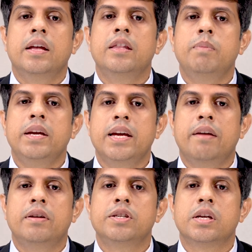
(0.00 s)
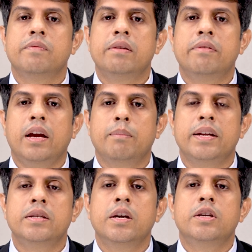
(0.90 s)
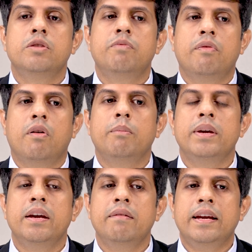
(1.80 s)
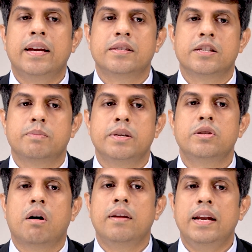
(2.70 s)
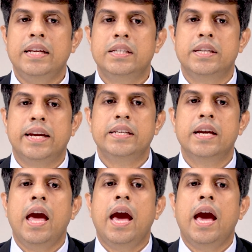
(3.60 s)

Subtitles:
the pediatrician will recommend to perform hearing assessment on a later date